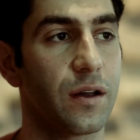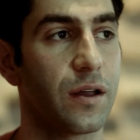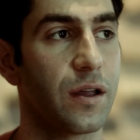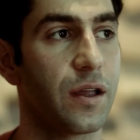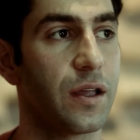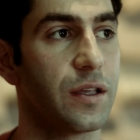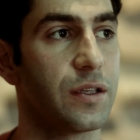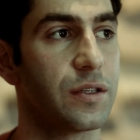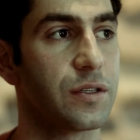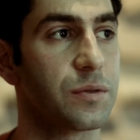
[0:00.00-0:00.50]

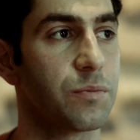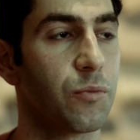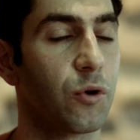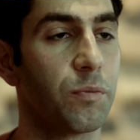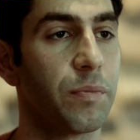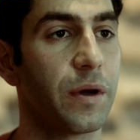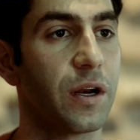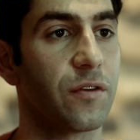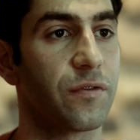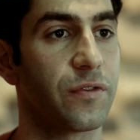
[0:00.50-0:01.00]
is more
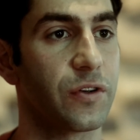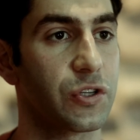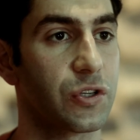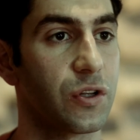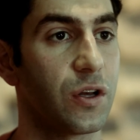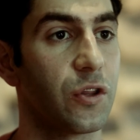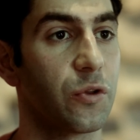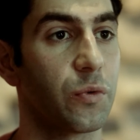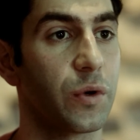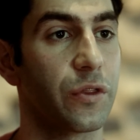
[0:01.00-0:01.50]
beneficial
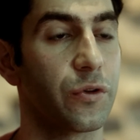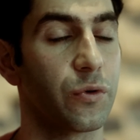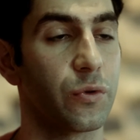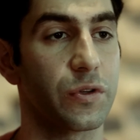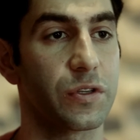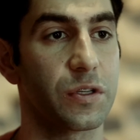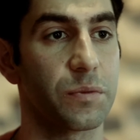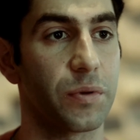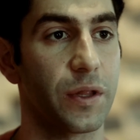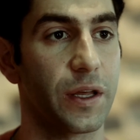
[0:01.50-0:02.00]
all the way through the
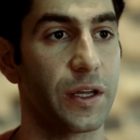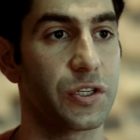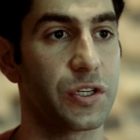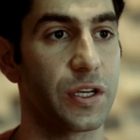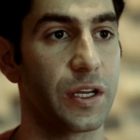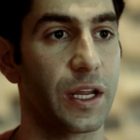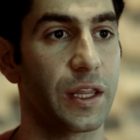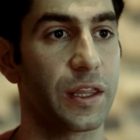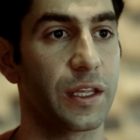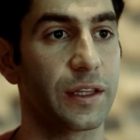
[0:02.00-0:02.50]
supply
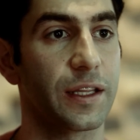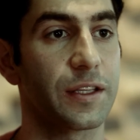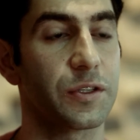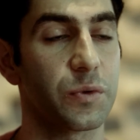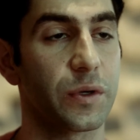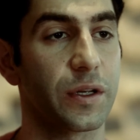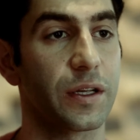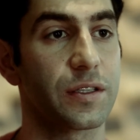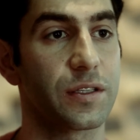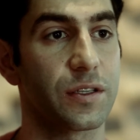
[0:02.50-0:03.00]
chain. I think that's
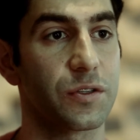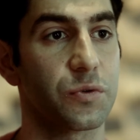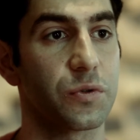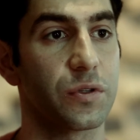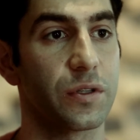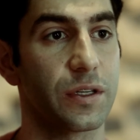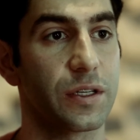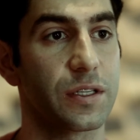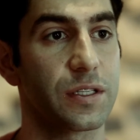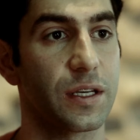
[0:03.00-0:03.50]
what gets us
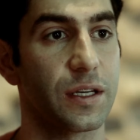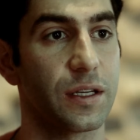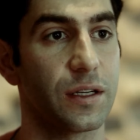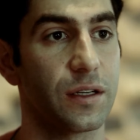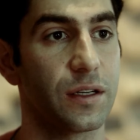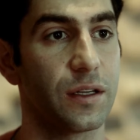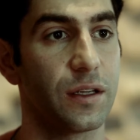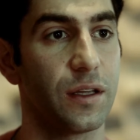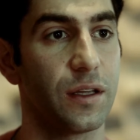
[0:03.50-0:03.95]
really excited.